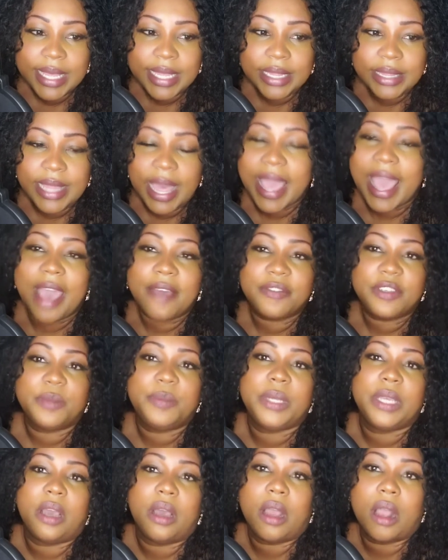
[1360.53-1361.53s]
They have to
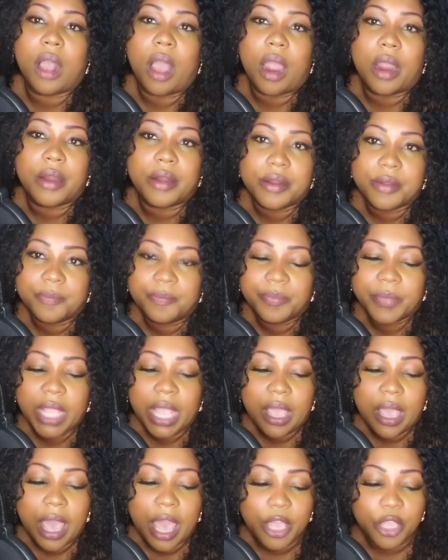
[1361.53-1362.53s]
be on guard.
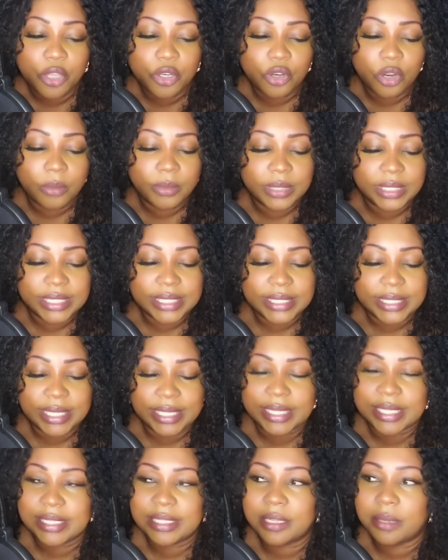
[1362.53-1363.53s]
And you'll normally
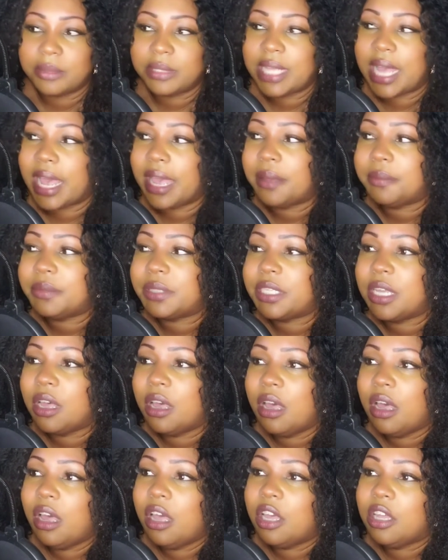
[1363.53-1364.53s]
see this sometimes.
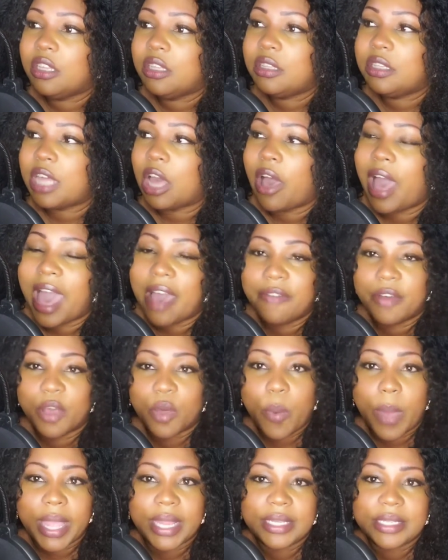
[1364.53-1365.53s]
They'll have
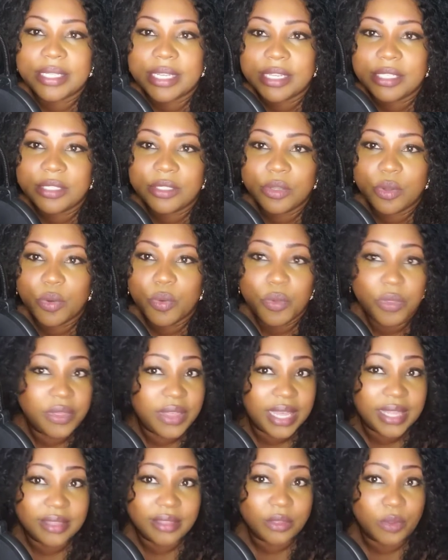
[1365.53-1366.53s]
acquaintances who
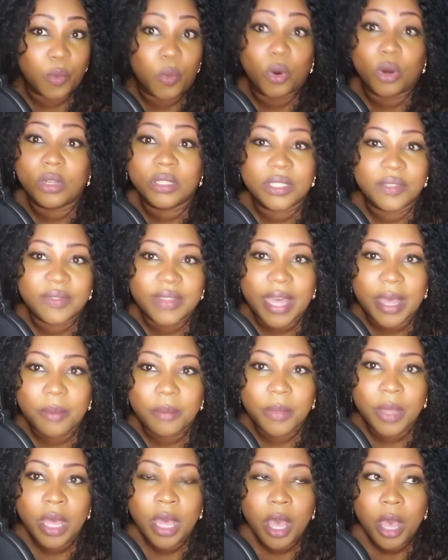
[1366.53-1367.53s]
think the world of
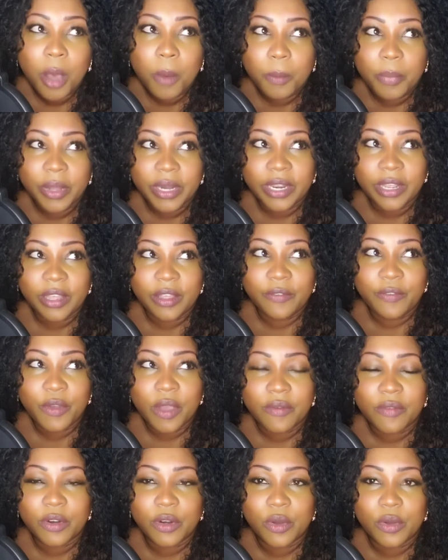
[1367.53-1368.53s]
them. But if
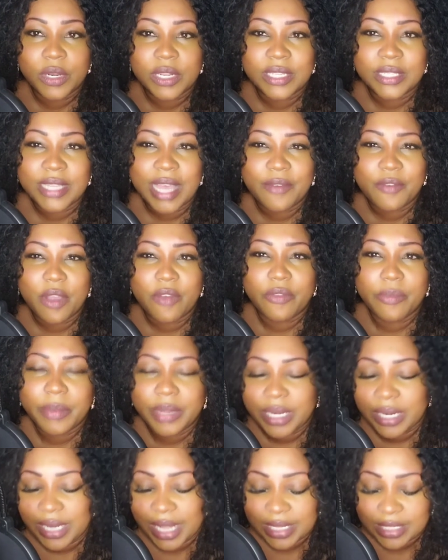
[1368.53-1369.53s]
you ever notice, have you ever
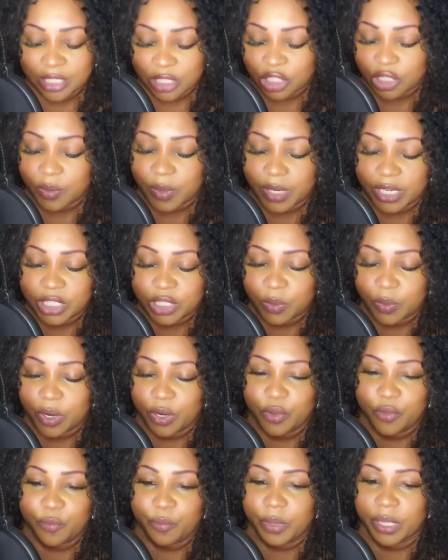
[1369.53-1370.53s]
been in that situation where
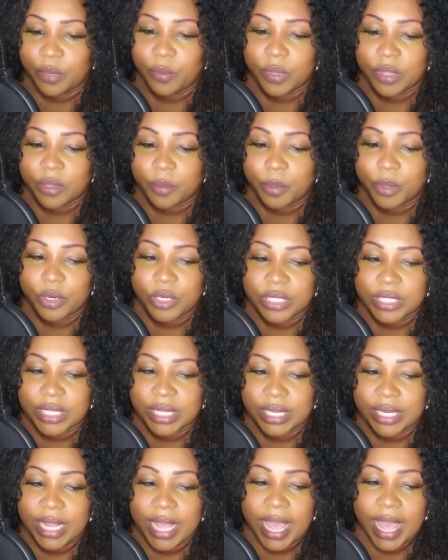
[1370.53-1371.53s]
you've been with a
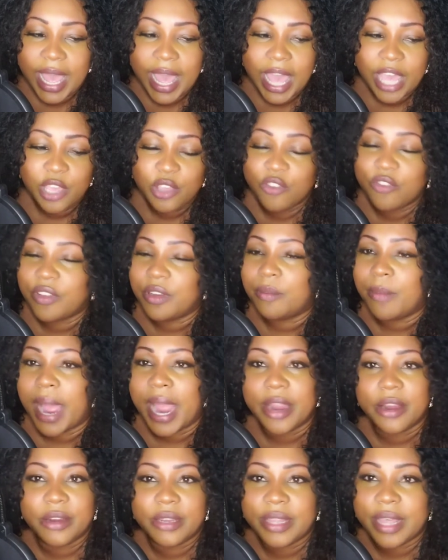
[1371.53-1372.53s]
person and you've
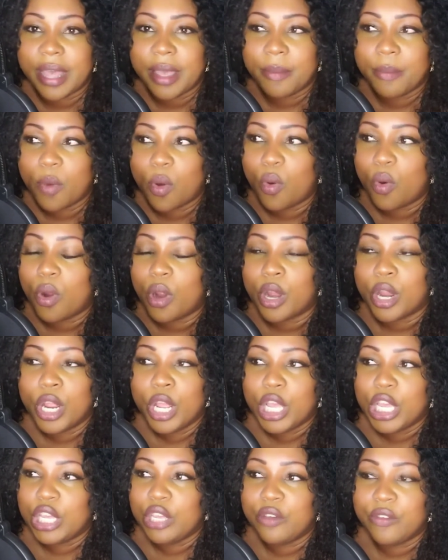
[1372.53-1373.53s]
admired them or
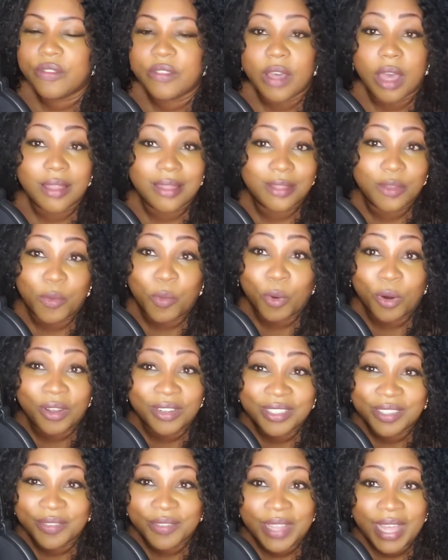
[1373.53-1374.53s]
you thought the
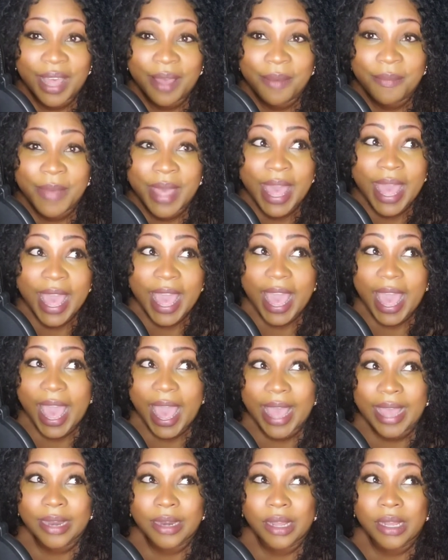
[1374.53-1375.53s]
world of them,
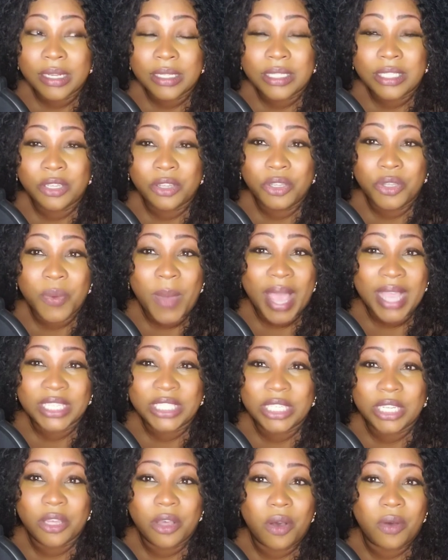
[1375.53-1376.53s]
and until you
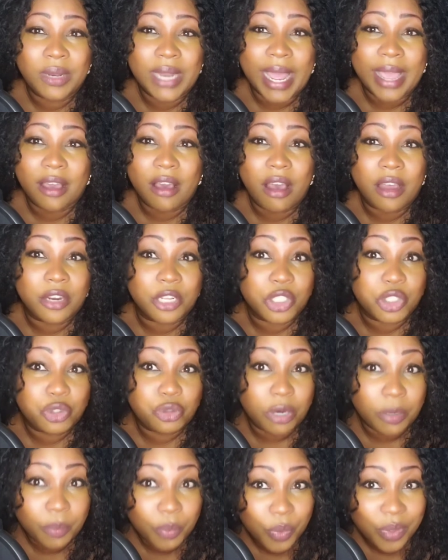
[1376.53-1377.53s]
actually go like on a
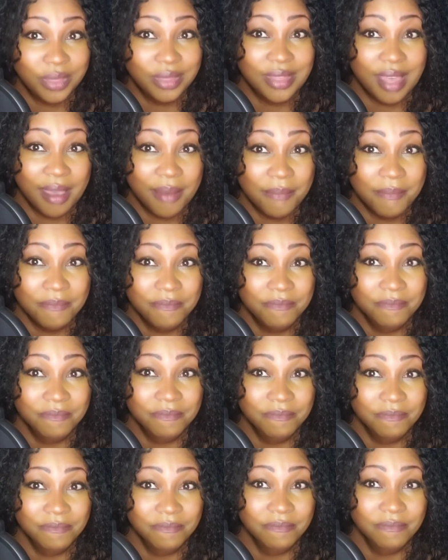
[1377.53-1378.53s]
trip with them,
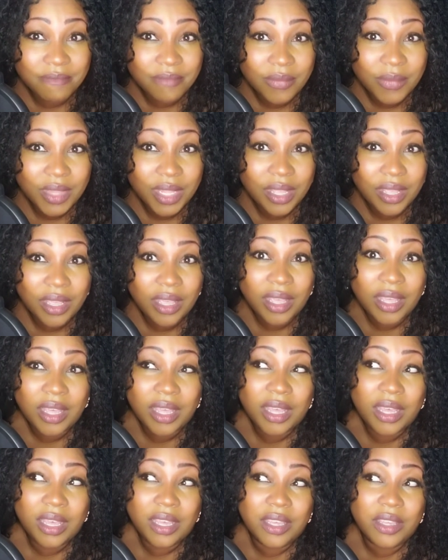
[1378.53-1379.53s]

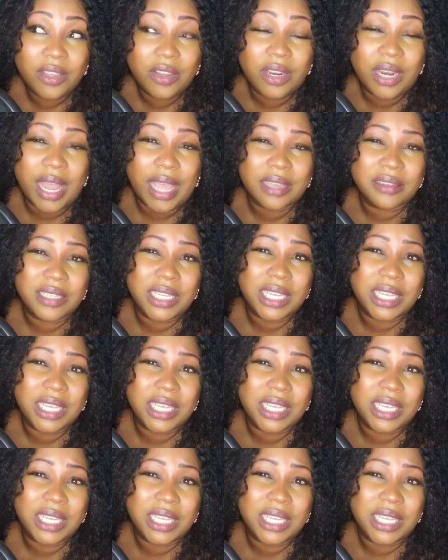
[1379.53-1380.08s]
you're like,